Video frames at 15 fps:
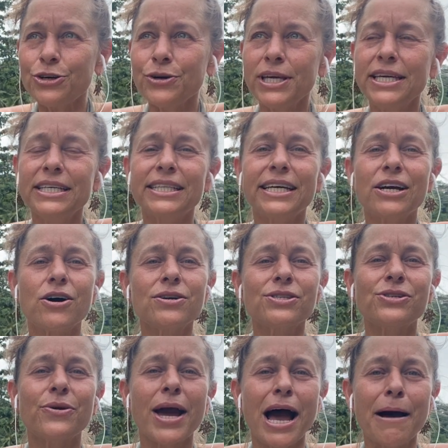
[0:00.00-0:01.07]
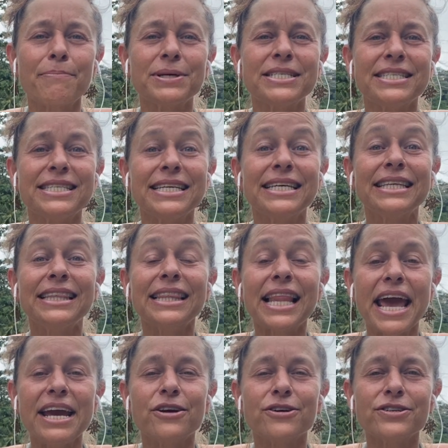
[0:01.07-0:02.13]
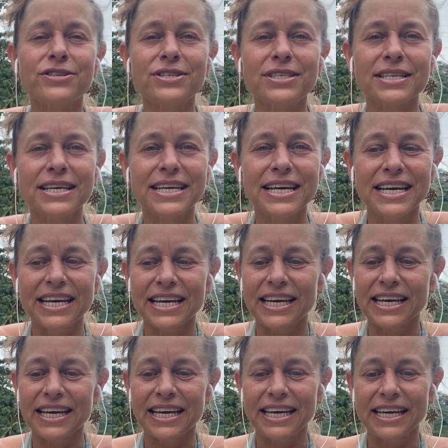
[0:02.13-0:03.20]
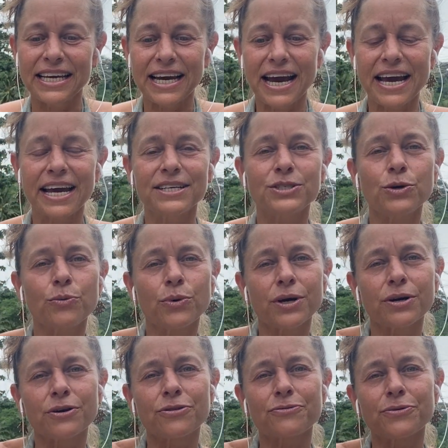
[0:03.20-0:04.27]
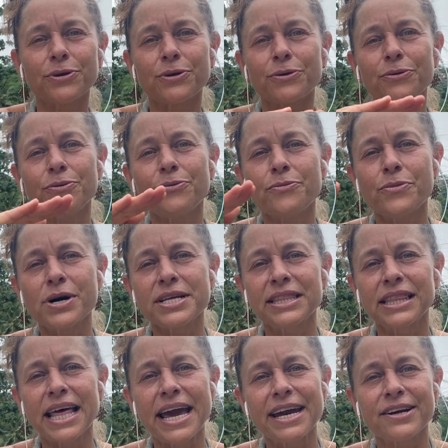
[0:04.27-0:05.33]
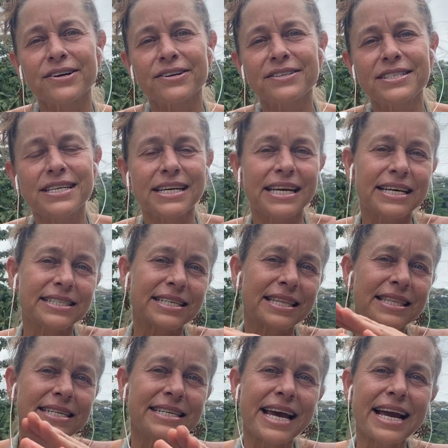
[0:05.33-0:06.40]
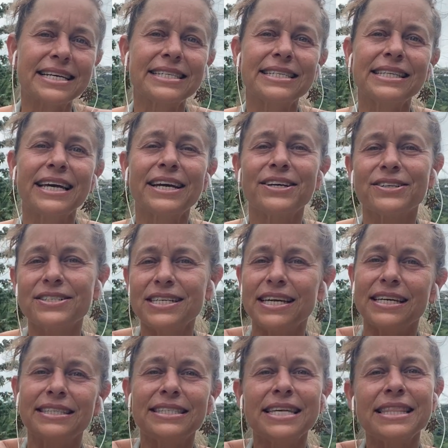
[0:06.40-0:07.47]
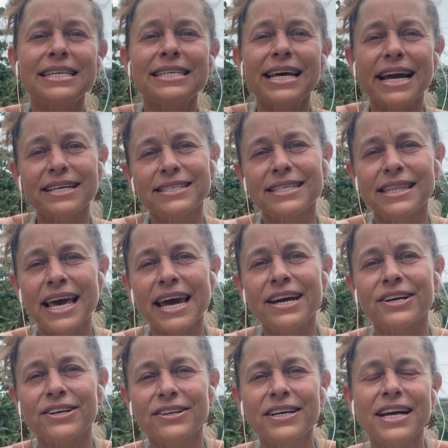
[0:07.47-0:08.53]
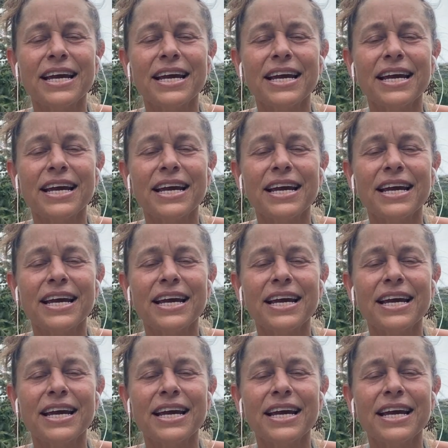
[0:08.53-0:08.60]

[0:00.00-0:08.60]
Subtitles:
Healing also happens in layers. I had to work through one layer to get to the next layer, to get to the next layer.